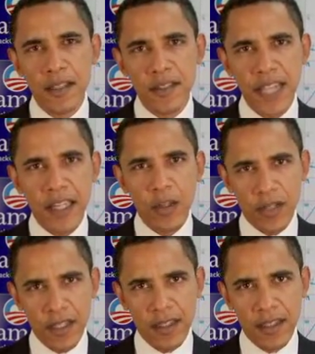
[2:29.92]
Take a
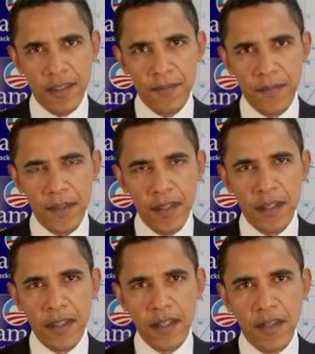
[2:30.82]
look at the
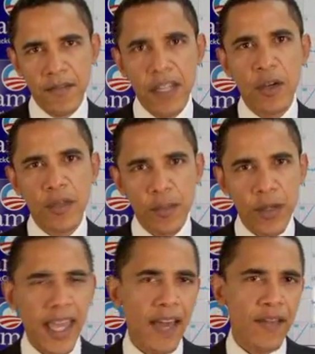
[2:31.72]
video that
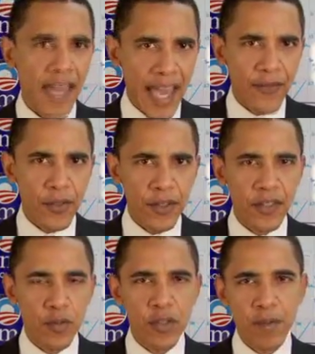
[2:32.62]
we have after
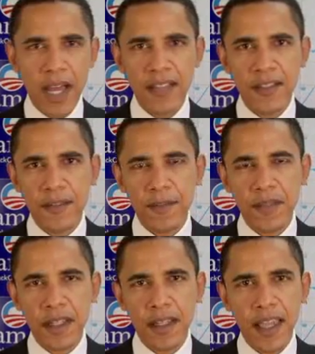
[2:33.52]
this response,
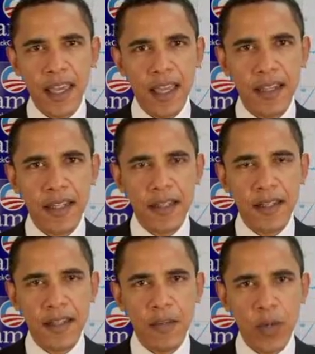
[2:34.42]
and
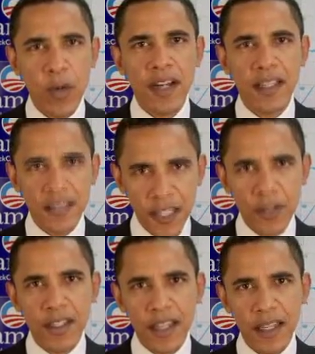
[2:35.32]
we want to
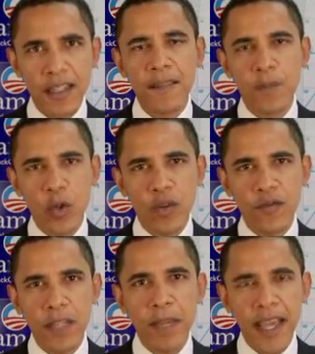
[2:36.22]
continue to get your
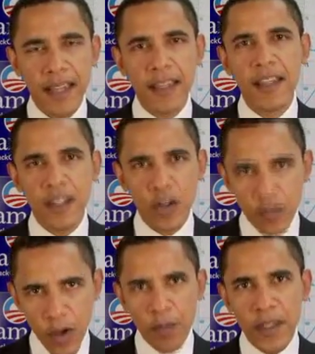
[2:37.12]
feedback, your
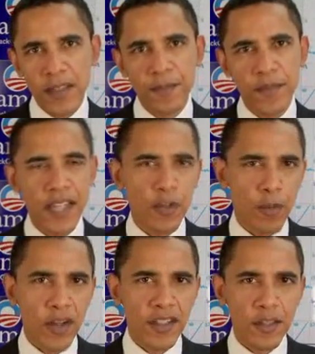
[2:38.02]
involvement, and your
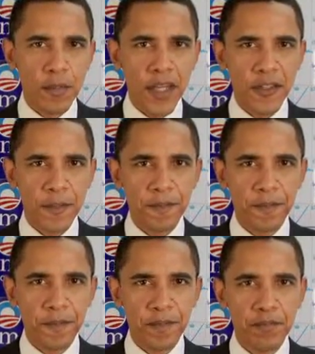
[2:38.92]
participation.
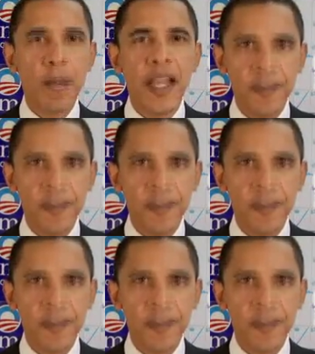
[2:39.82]
Bye-bye.